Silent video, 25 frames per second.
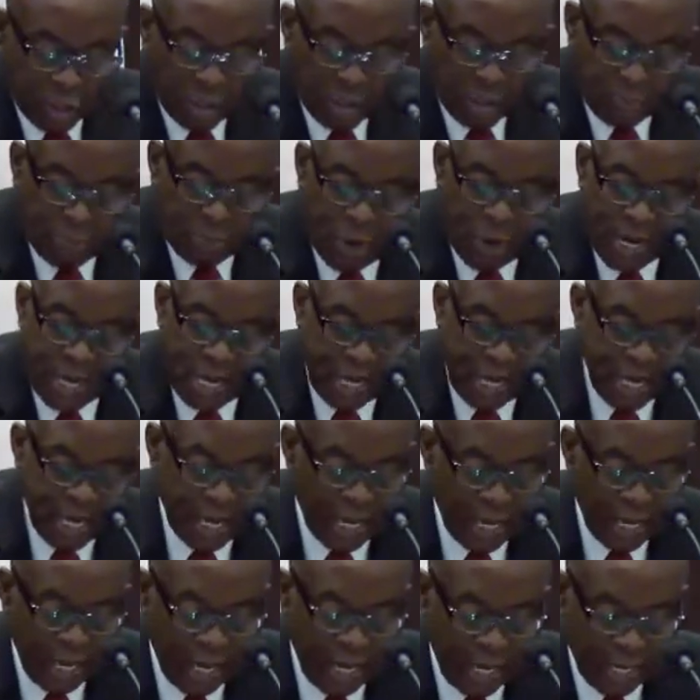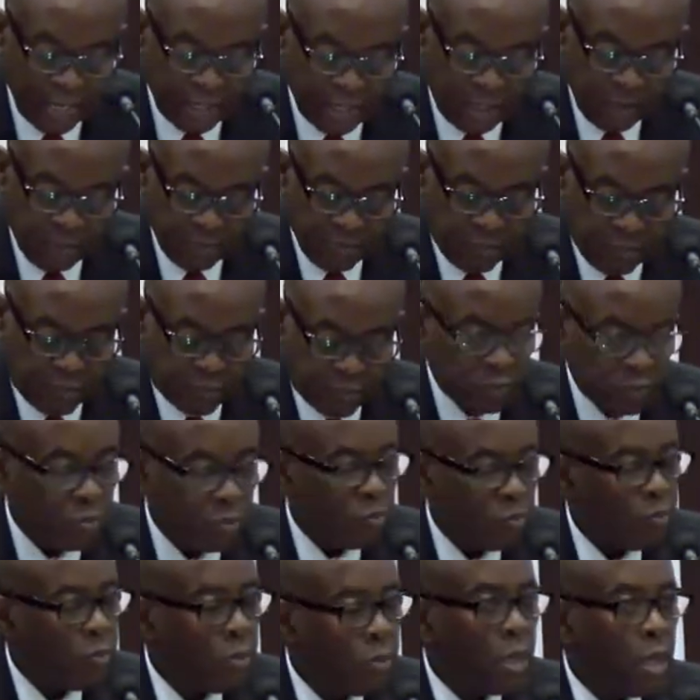point here is
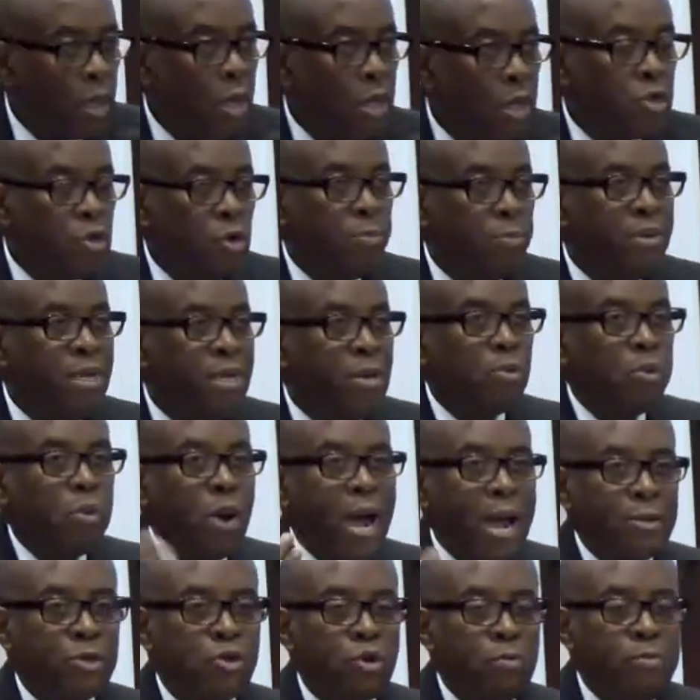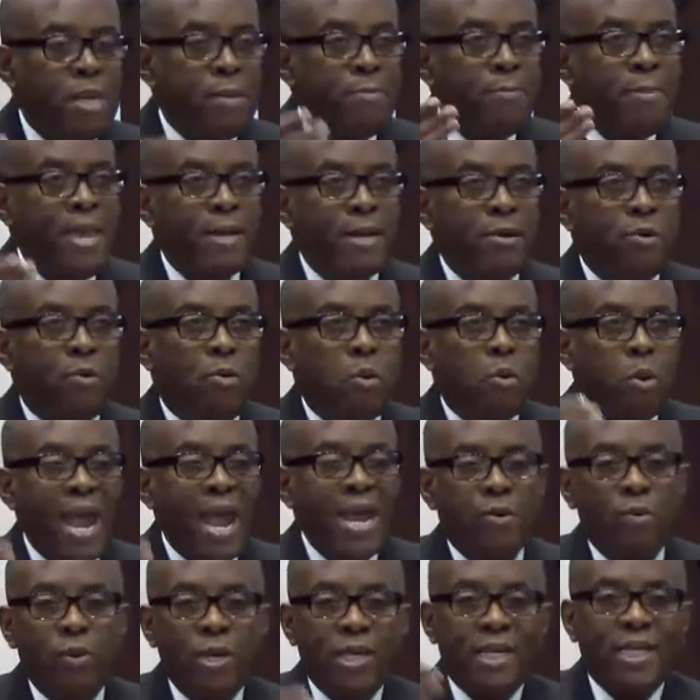to be right, to be made right
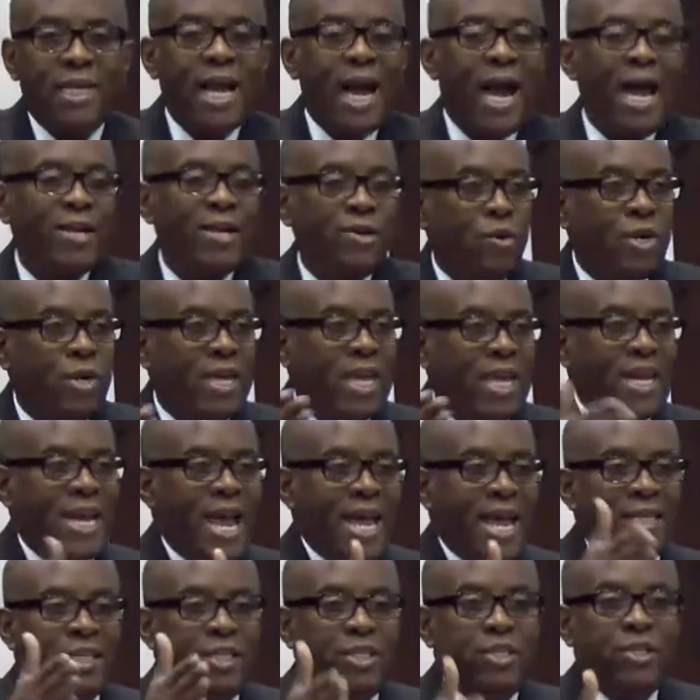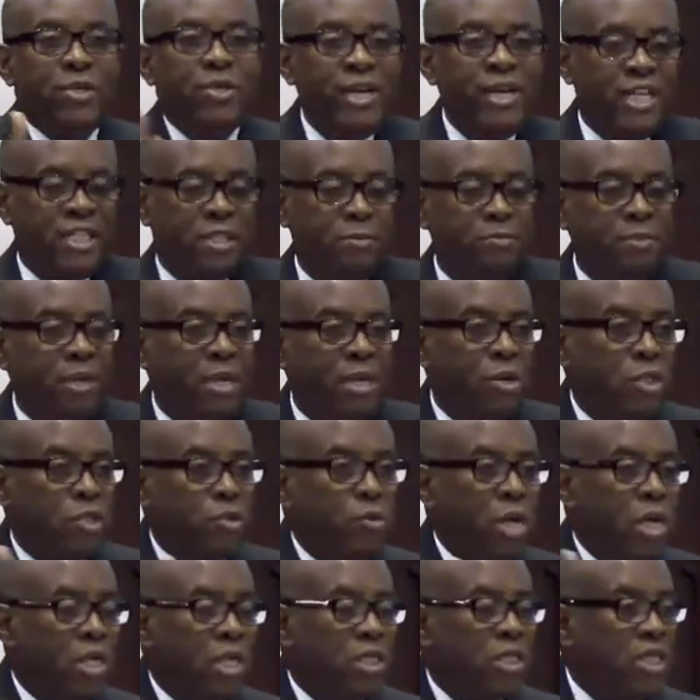with God, you cannot do this because
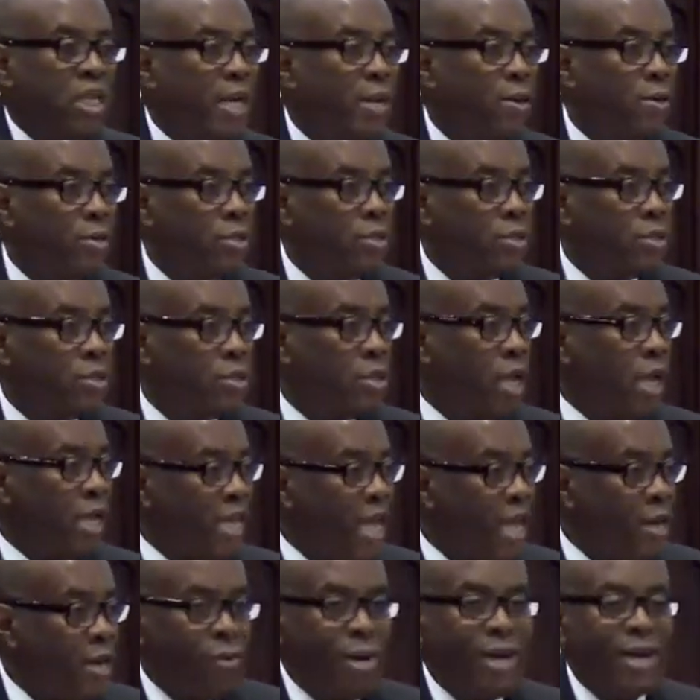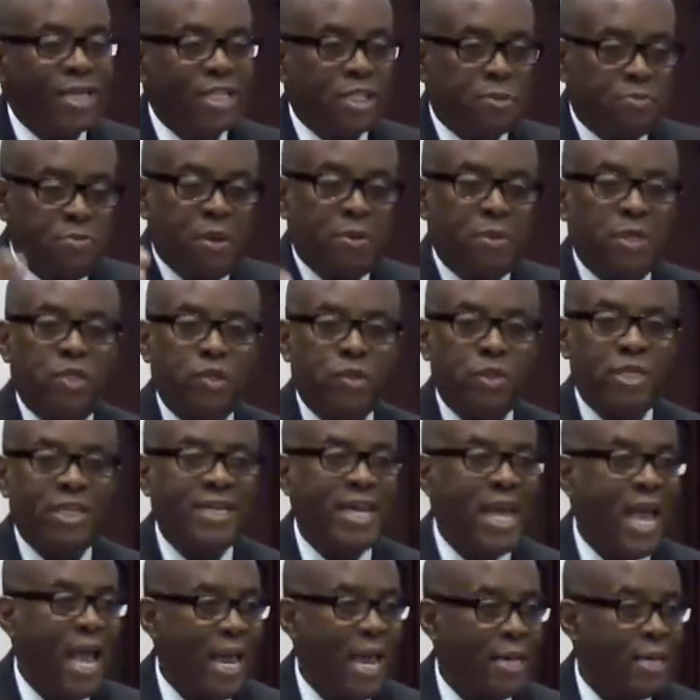we are sinners. Again, we are spiritually
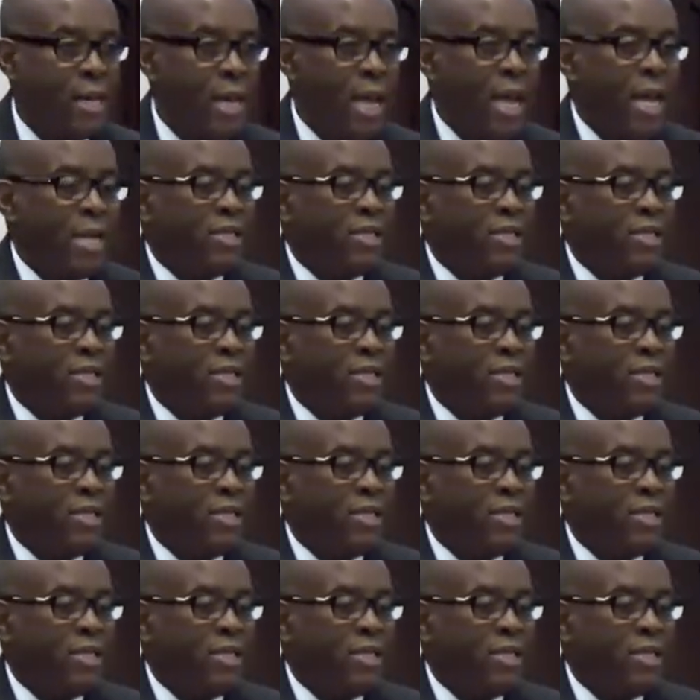dead.